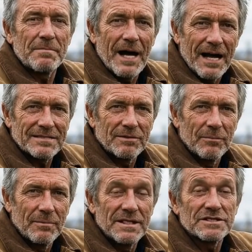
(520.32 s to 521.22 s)

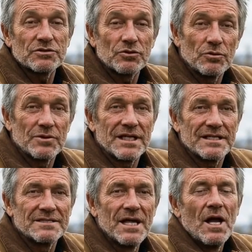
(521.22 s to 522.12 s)
impossible, but it's true
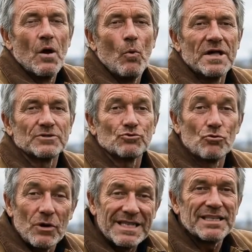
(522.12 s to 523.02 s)
because what it's
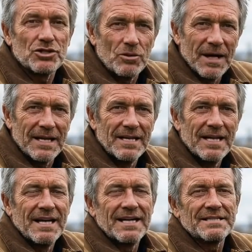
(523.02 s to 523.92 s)
really doing
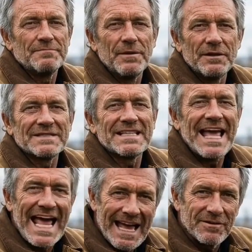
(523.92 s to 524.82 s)
is building
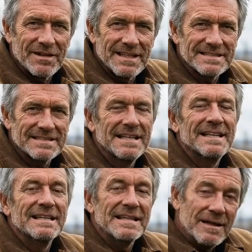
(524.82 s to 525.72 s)
aggregates,
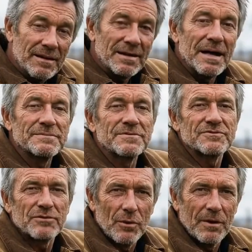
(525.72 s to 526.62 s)
little clumps of
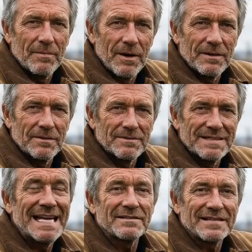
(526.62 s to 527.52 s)
soil
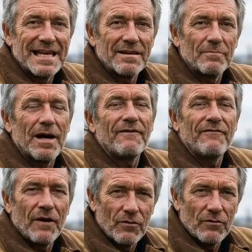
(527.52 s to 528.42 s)
particles held together by
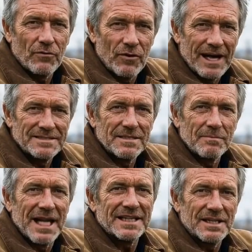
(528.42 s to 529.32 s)
fungal threads
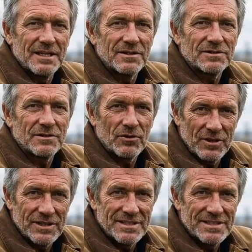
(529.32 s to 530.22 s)
and bacterial
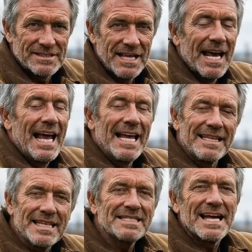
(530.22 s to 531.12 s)
secretions,
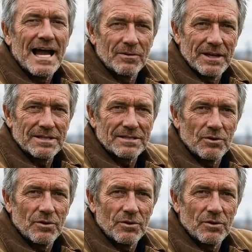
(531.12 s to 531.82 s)
and these aggregates